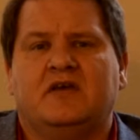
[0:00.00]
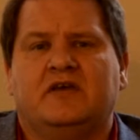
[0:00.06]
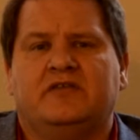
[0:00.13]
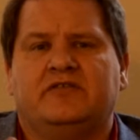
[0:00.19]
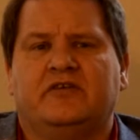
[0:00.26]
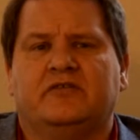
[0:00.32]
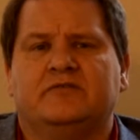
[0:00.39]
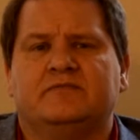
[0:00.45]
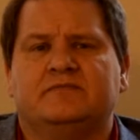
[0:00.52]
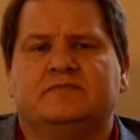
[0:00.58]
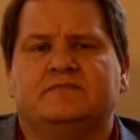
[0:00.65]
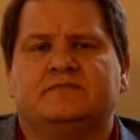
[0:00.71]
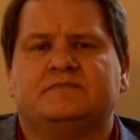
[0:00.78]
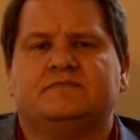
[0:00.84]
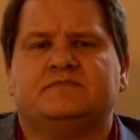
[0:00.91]
So
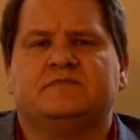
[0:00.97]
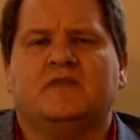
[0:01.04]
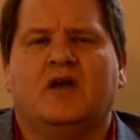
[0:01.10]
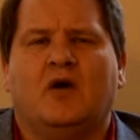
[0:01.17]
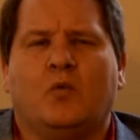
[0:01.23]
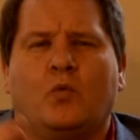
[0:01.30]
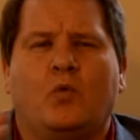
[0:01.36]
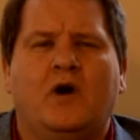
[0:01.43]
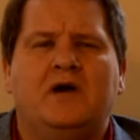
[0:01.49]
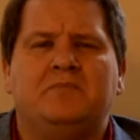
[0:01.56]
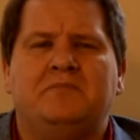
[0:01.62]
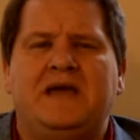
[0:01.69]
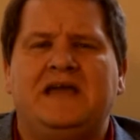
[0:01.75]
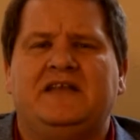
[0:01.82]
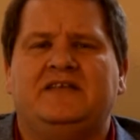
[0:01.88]

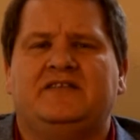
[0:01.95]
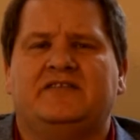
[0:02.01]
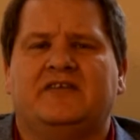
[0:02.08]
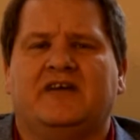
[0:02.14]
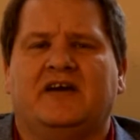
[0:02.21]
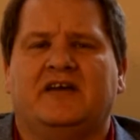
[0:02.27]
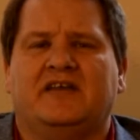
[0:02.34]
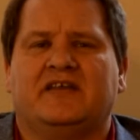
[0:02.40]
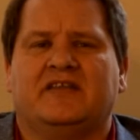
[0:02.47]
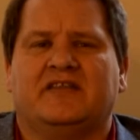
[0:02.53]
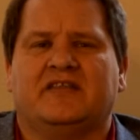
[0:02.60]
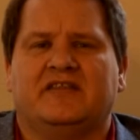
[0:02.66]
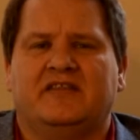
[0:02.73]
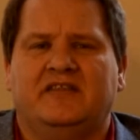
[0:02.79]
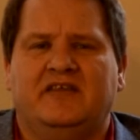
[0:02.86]
what main side,
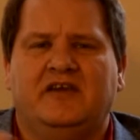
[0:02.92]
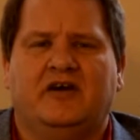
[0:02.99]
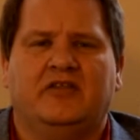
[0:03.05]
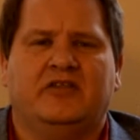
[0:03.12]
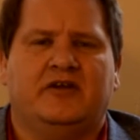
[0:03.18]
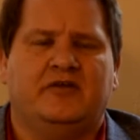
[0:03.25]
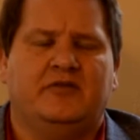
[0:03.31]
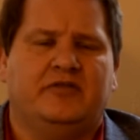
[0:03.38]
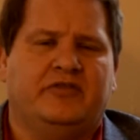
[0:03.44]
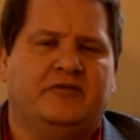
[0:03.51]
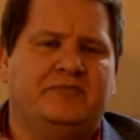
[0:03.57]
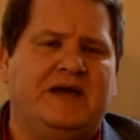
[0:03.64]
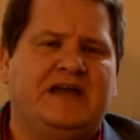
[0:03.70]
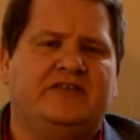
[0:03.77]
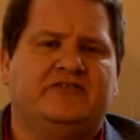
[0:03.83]
you know, the, the
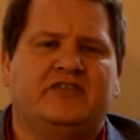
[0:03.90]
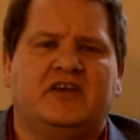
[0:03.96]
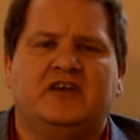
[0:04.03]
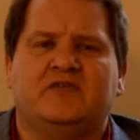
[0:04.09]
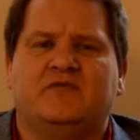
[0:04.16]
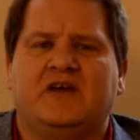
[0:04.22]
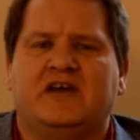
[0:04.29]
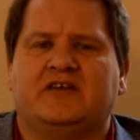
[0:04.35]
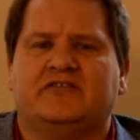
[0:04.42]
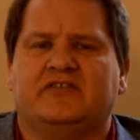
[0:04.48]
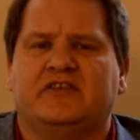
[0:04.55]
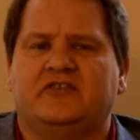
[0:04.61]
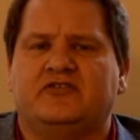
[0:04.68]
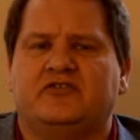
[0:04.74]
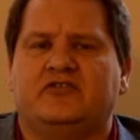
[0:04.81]
main side effects
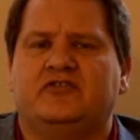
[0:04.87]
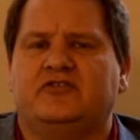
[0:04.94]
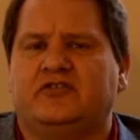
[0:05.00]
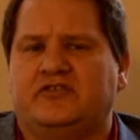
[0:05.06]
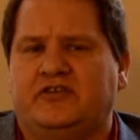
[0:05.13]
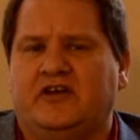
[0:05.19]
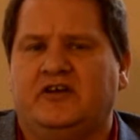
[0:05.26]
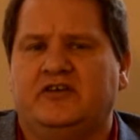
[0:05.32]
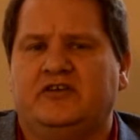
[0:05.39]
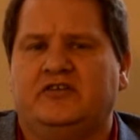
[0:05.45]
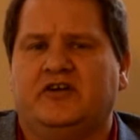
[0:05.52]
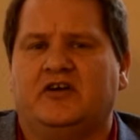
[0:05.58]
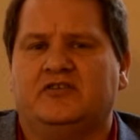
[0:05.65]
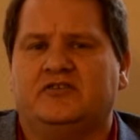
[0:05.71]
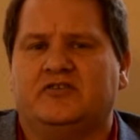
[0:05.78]
that you should tell your
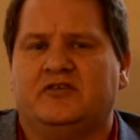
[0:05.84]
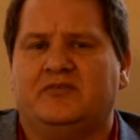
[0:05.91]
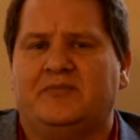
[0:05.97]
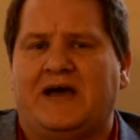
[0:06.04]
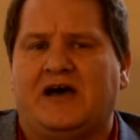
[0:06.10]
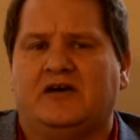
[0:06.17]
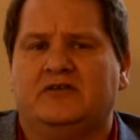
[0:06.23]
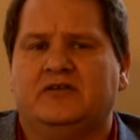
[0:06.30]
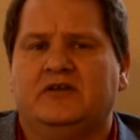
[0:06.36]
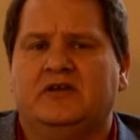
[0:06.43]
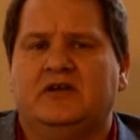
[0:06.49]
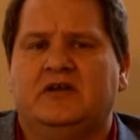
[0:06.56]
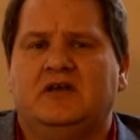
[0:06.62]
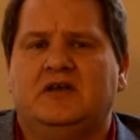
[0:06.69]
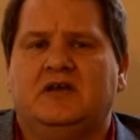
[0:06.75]
doctor about
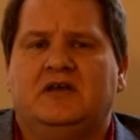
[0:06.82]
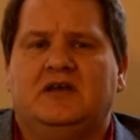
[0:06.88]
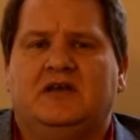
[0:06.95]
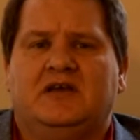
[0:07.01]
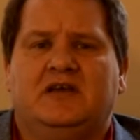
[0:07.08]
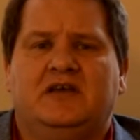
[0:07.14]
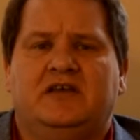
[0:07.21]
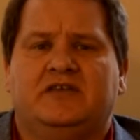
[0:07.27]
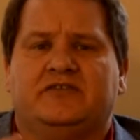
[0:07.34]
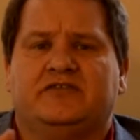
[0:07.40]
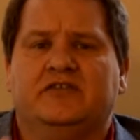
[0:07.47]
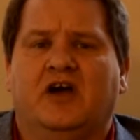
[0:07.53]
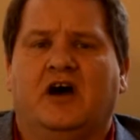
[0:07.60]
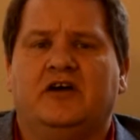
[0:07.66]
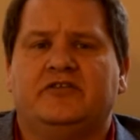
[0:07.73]
is
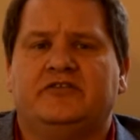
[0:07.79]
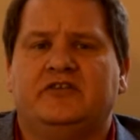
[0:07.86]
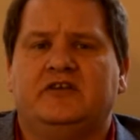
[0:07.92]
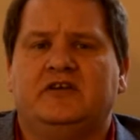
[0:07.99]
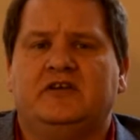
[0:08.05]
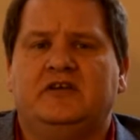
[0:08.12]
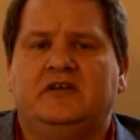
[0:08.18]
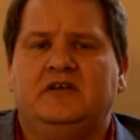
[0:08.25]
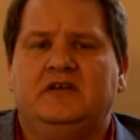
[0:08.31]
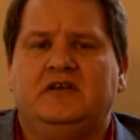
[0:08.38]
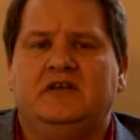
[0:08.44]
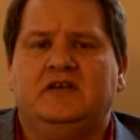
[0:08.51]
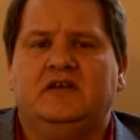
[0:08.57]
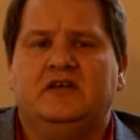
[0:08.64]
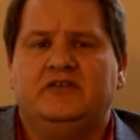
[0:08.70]
nausea,
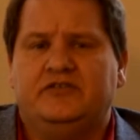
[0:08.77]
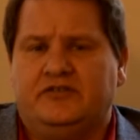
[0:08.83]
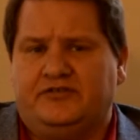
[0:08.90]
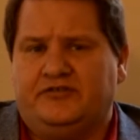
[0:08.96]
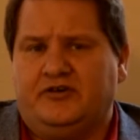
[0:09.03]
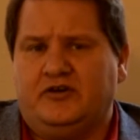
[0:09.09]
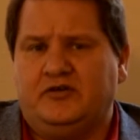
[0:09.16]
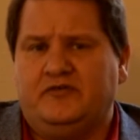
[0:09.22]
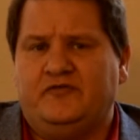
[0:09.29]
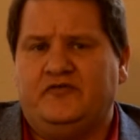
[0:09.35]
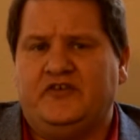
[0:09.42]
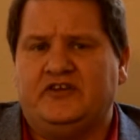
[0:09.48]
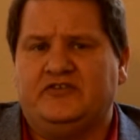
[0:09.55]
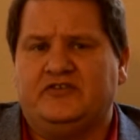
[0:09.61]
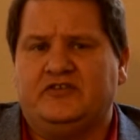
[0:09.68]
disturbed
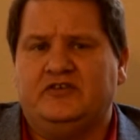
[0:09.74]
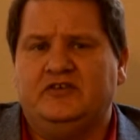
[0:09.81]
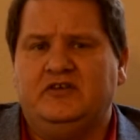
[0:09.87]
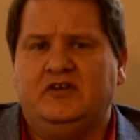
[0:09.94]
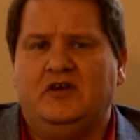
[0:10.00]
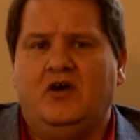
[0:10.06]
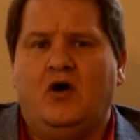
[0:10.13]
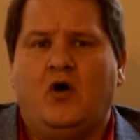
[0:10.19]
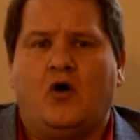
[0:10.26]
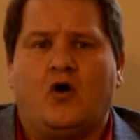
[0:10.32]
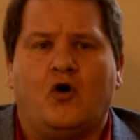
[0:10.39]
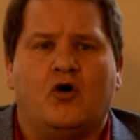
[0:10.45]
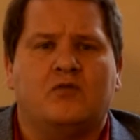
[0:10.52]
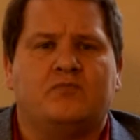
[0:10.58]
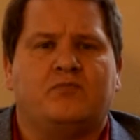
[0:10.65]
vision,
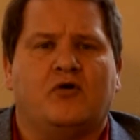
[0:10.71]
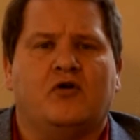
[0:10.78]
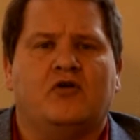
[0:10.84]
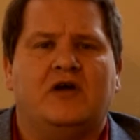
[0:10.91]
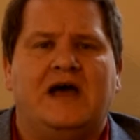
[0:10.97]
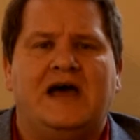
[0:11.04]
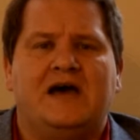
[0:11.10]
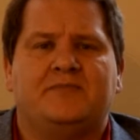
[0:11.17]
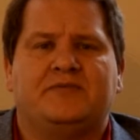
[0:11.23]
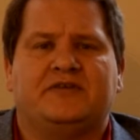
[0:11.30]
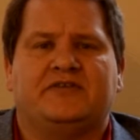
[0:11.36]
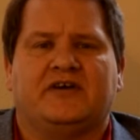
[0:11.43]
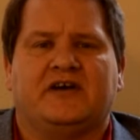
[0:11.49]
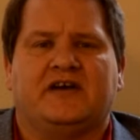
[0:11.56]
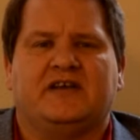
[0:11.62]
or poor
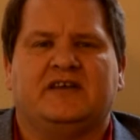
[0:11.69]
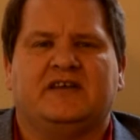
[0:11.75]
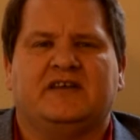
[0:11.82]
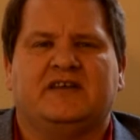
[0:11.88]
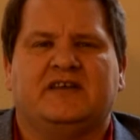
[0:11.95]
appetite.